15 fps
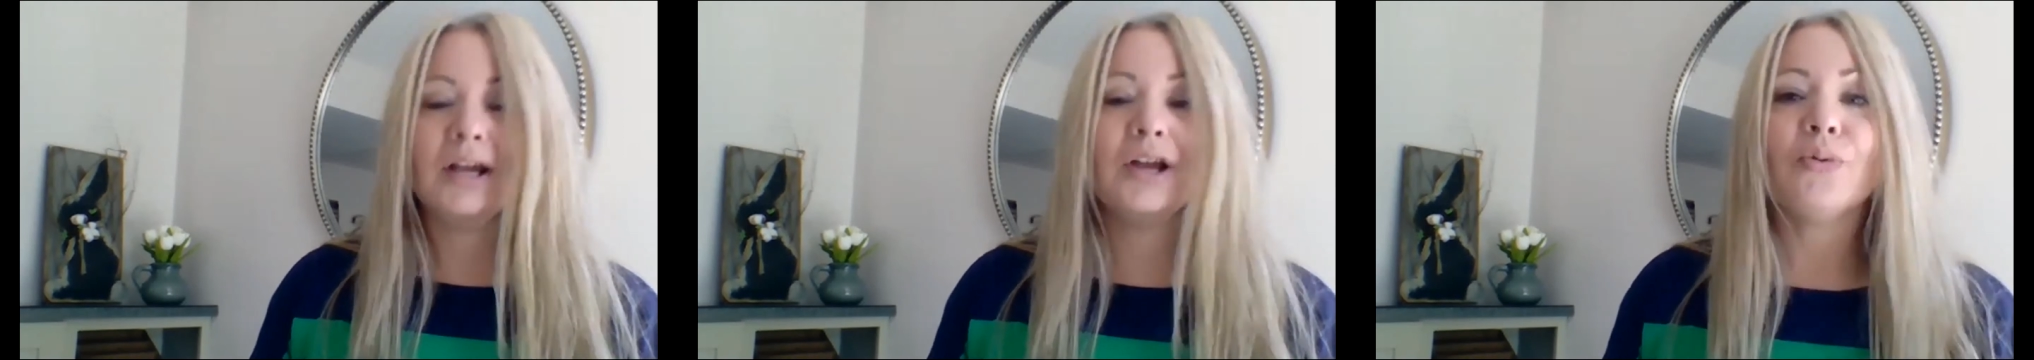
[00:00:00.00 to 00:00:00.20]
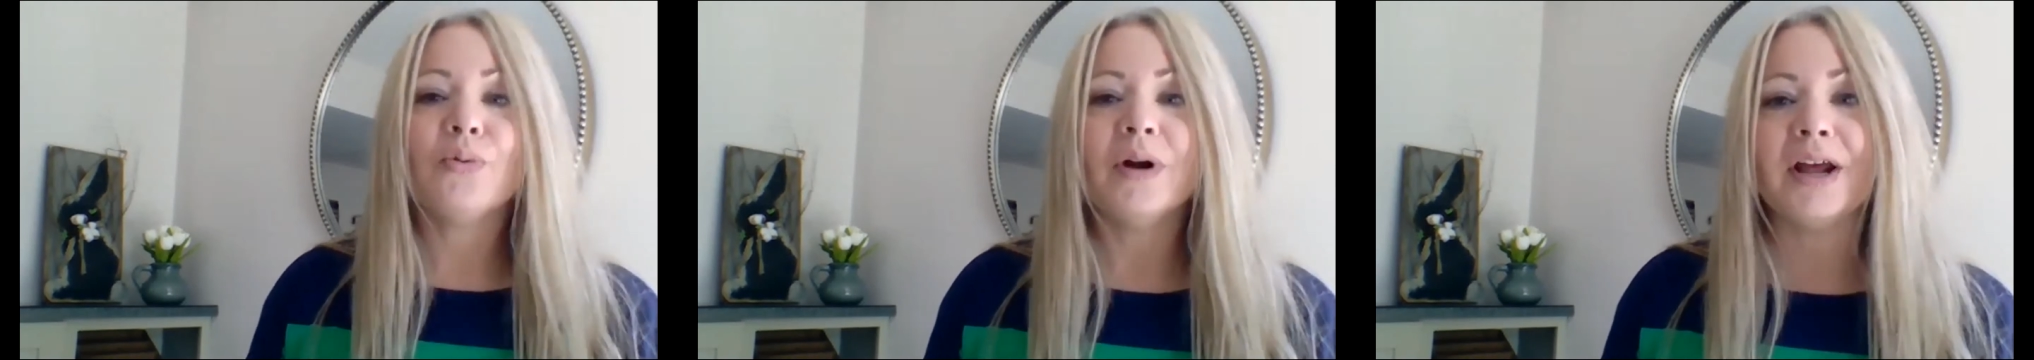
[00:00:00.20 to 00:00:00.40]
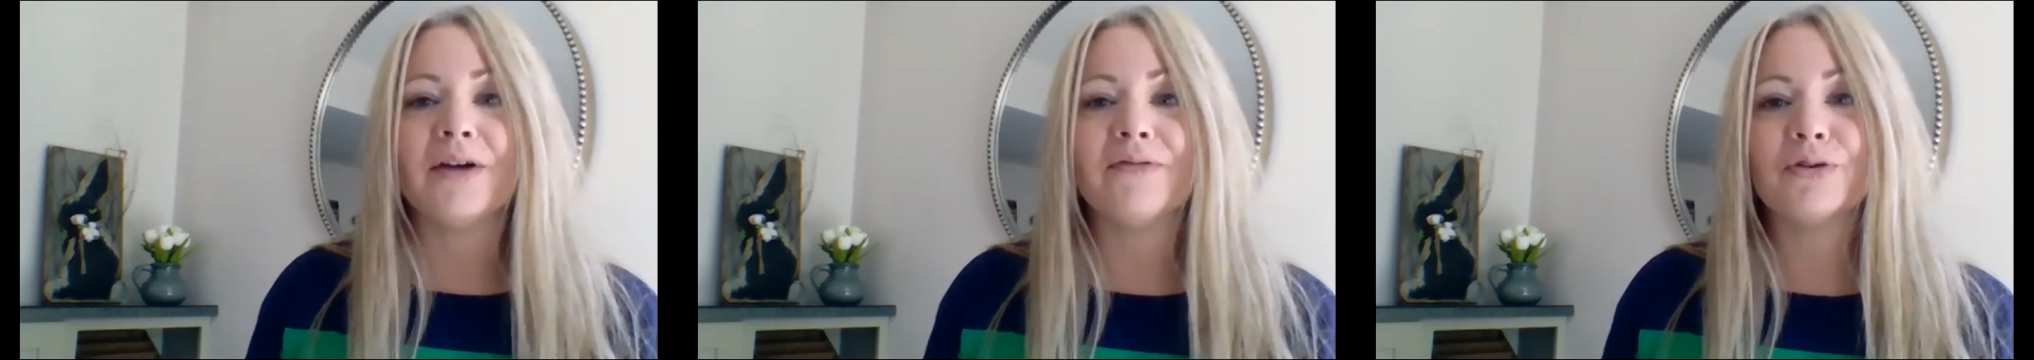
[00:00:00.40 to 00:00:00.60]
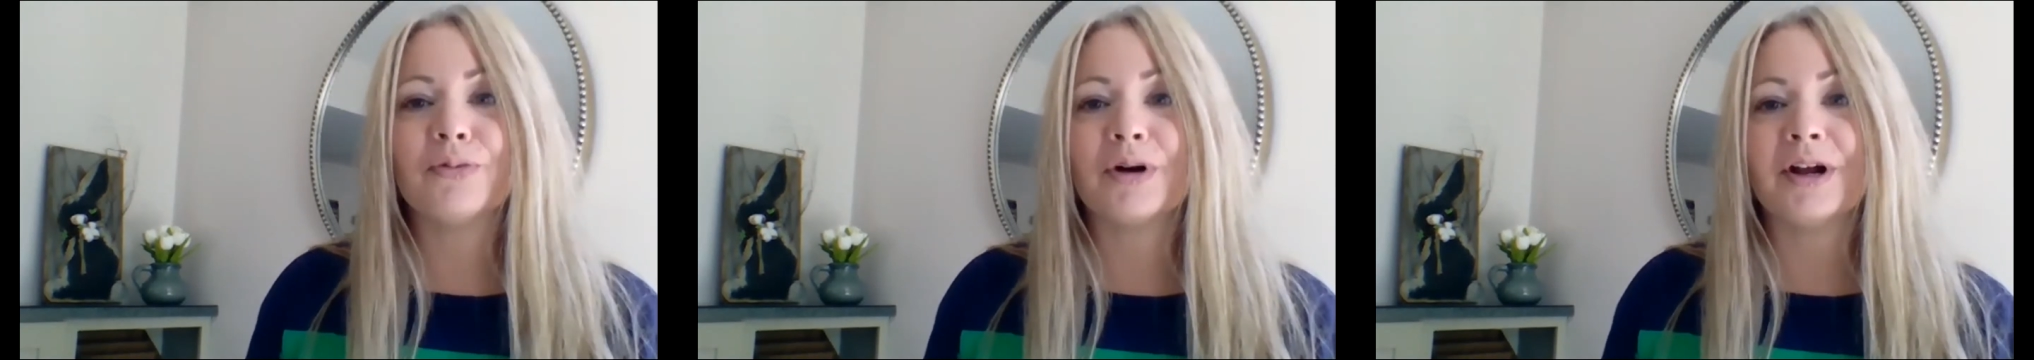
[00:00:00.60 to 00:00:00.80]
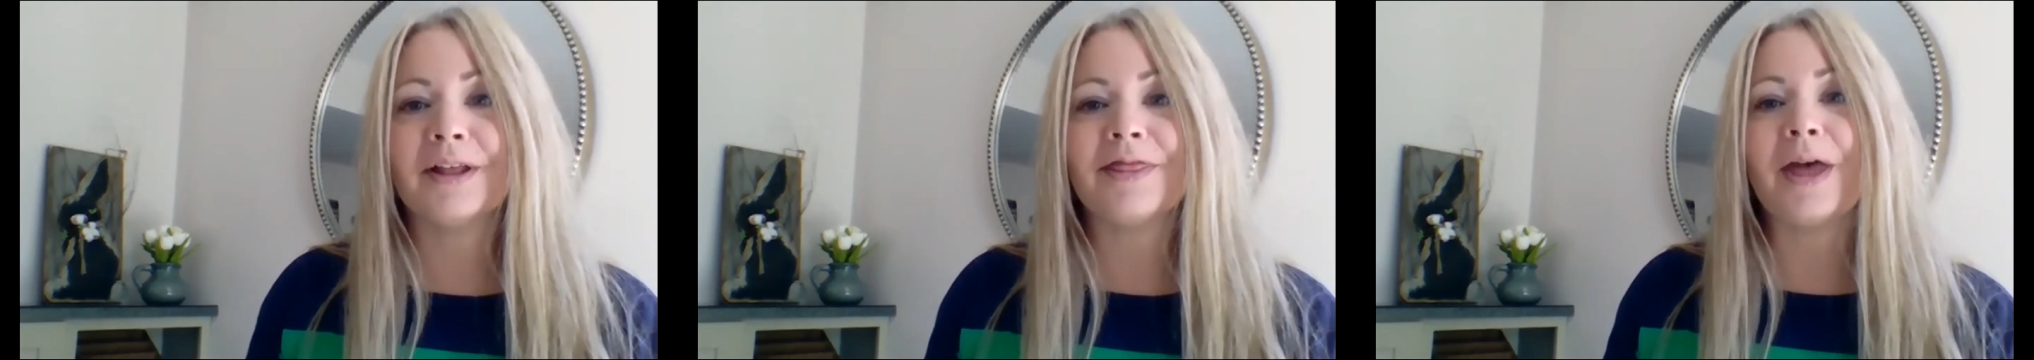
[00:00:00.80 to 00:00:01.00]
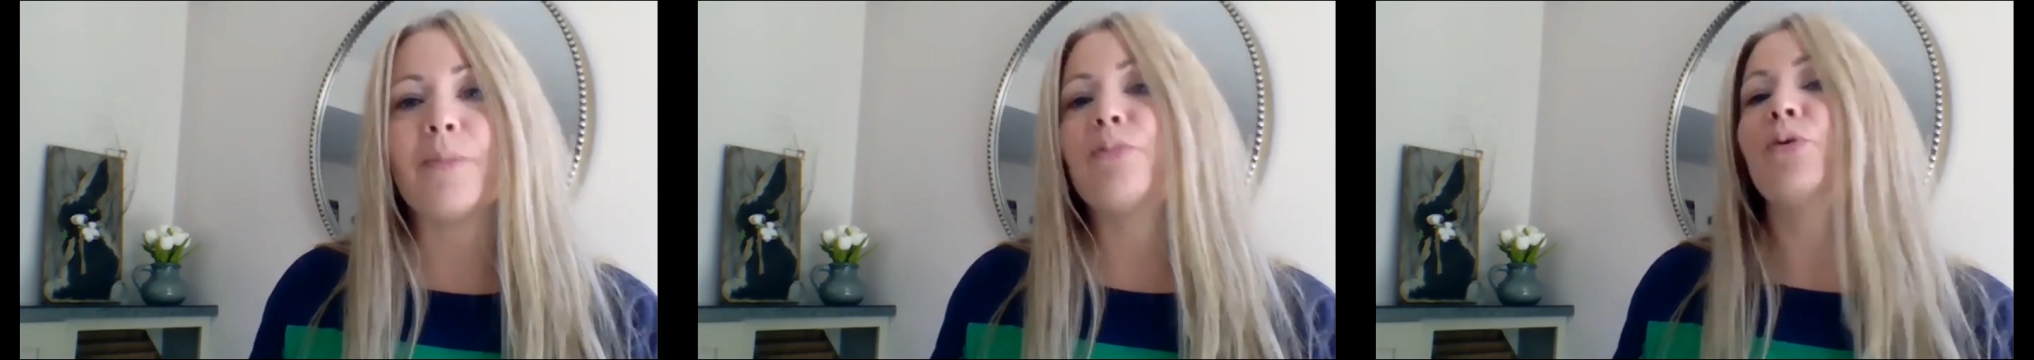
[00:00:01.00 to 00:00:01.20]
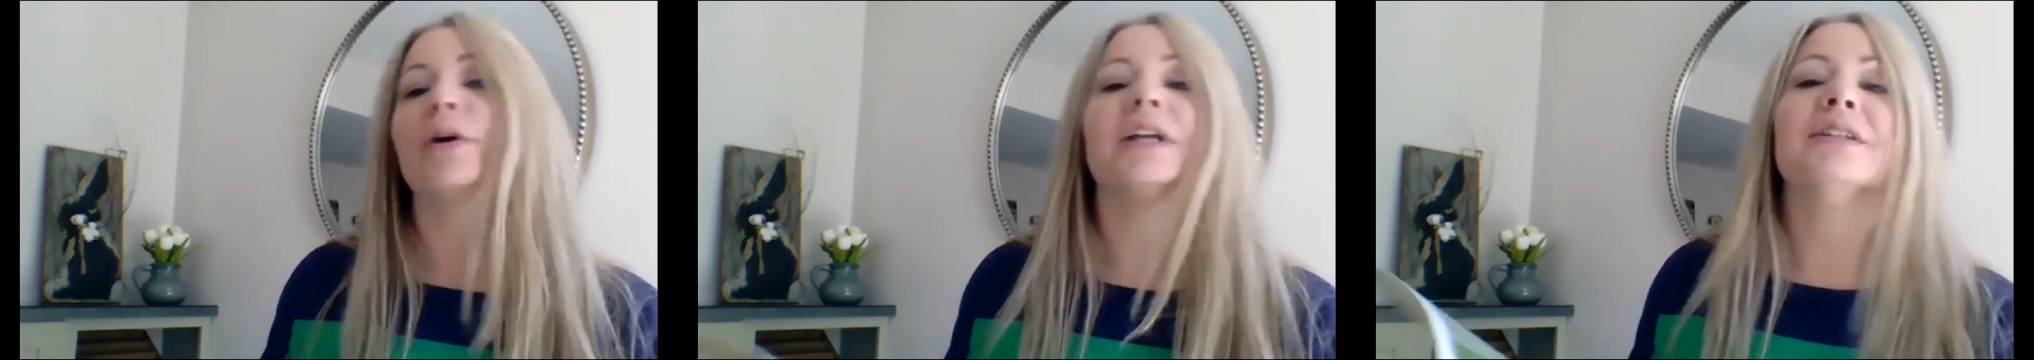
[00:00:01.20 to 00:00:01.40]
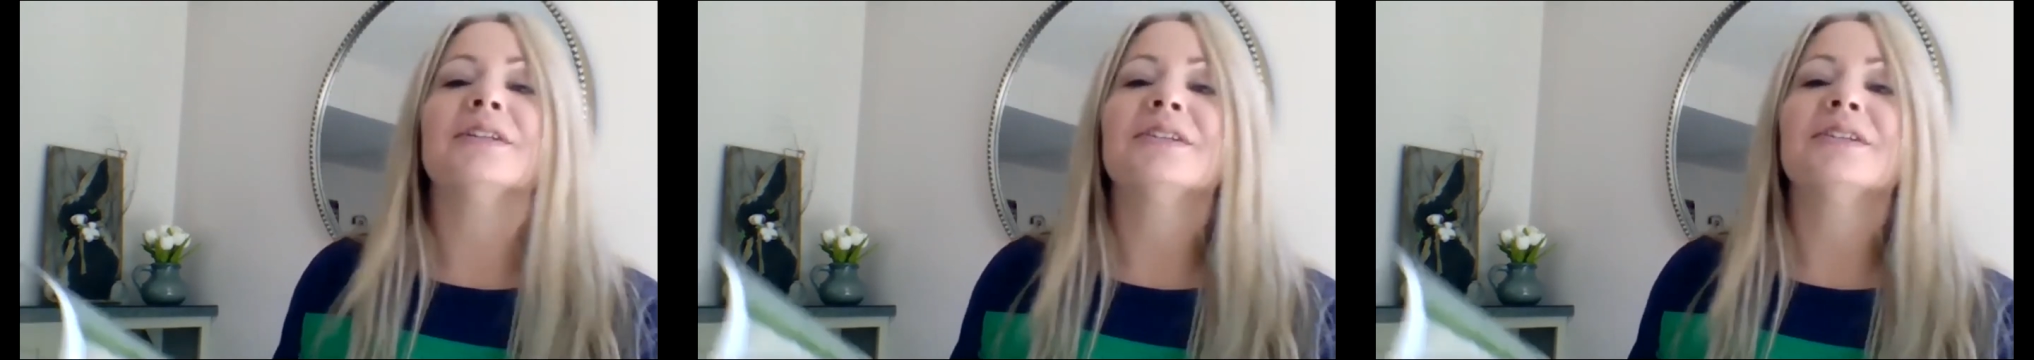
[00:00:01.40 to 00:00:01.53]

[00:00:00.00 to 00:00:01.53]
Whenever we're at that point in the